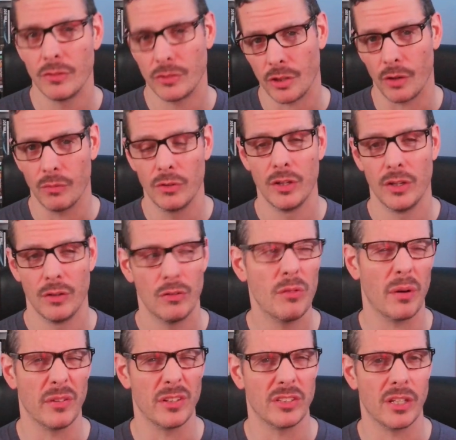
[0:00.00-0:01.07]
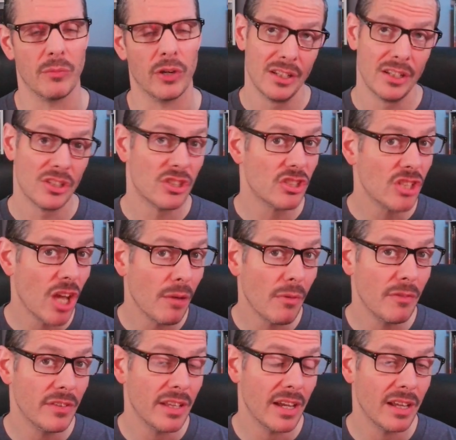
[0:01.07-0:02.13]
So we're probably the same way. Some
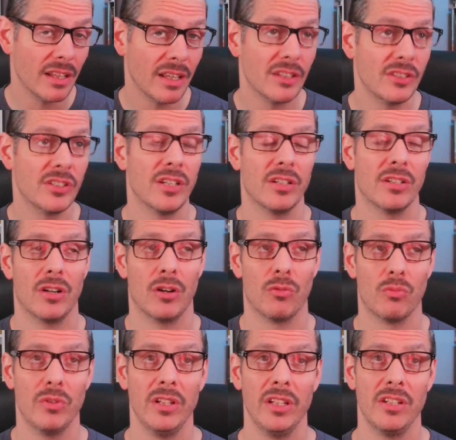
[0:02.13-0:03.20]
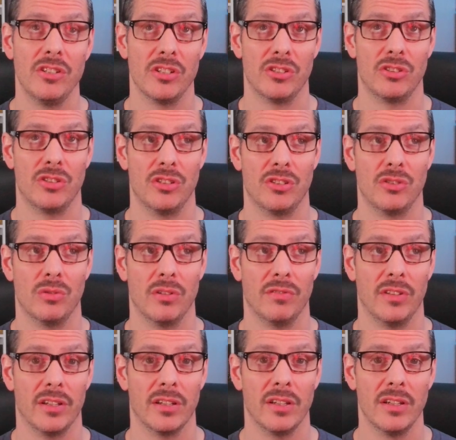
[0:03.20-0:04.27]
of the aliens here are really just this sort of
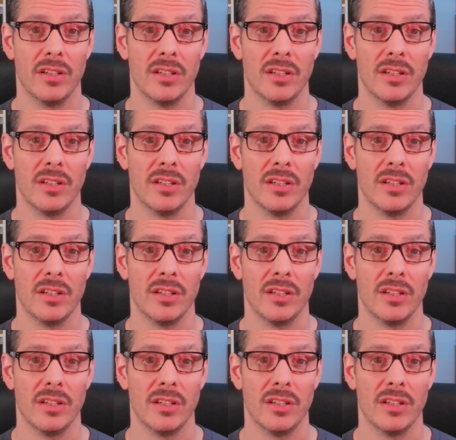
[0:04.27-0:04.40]
like